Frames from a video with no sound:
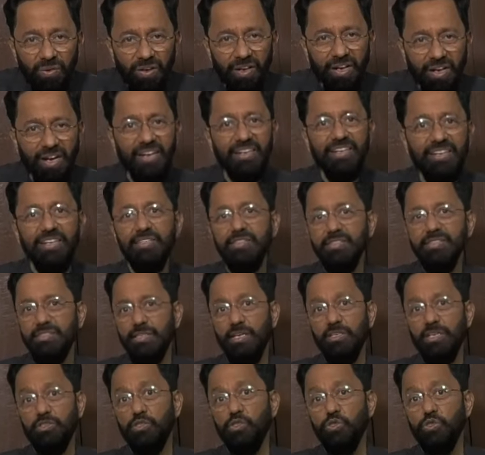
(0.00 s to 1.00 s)
against
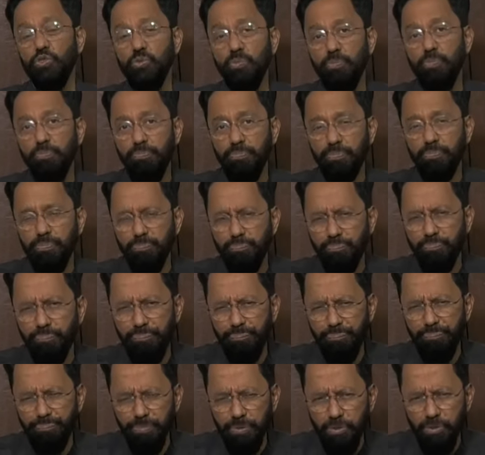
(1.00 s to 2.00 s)
that
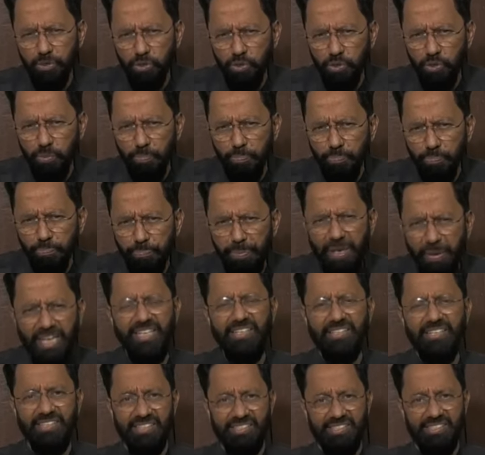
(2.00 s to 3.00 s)

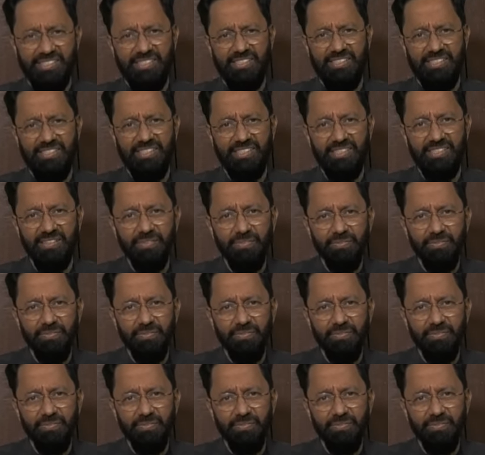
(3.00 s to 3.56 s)
stupendous